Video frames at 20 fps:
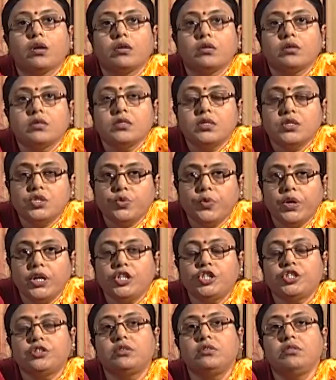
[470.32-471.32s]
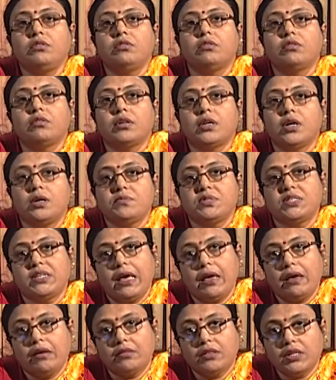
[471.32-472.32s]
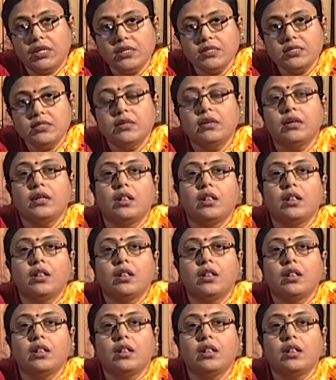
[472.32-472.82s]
Situation comes like this.